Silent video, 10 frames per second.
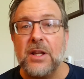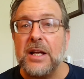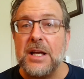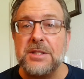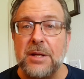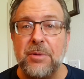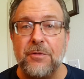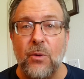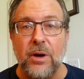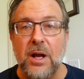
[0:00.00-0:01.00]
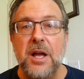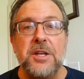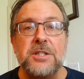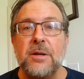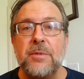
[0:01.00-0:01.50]
Like I said before,
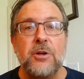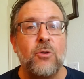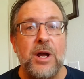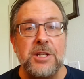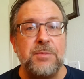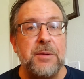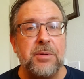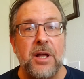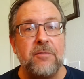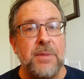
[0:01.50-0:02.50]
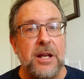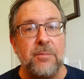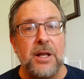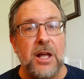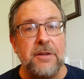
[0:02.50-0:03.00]
some of the greatest people I've met in
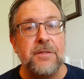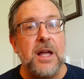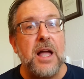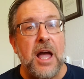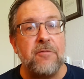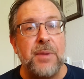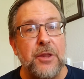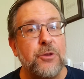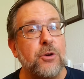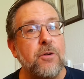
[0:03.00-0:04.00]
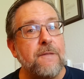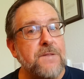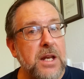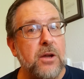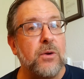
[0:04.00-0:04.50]
my life have been through
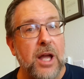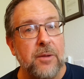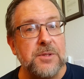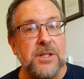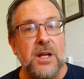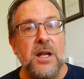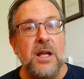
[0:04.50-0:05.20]
video games.